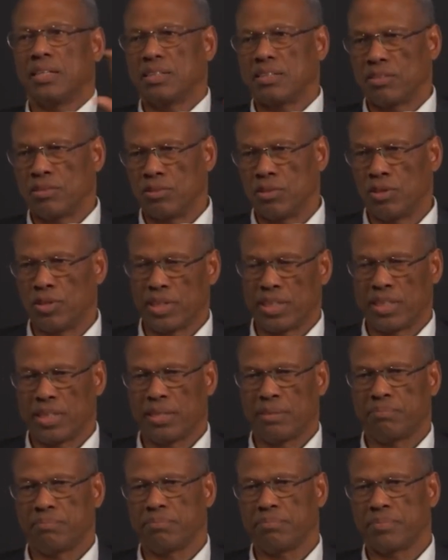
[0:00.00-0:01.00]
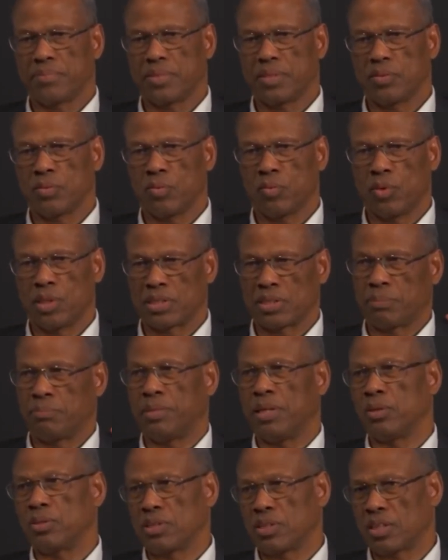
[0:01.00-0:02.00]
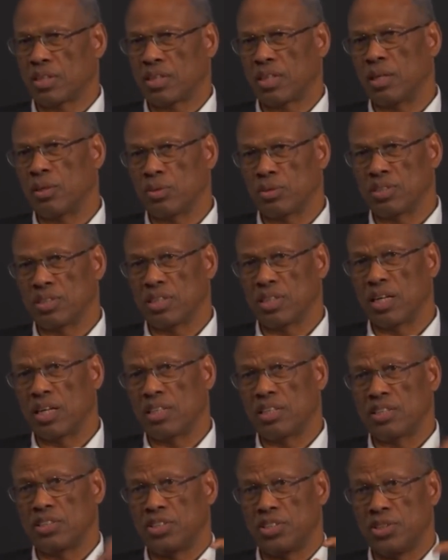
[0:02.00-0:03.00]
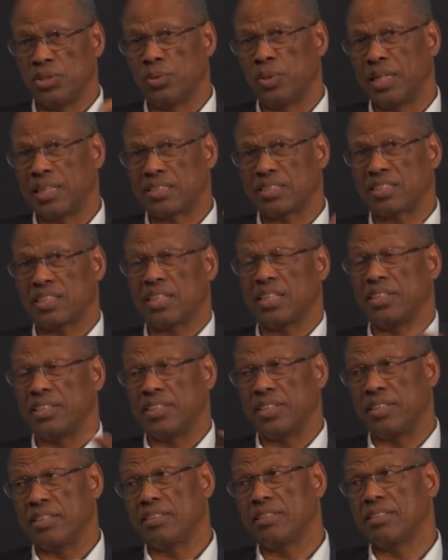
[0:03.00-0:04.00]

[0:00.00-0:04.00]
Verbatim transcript: growing up was about one thousand dollars U S a year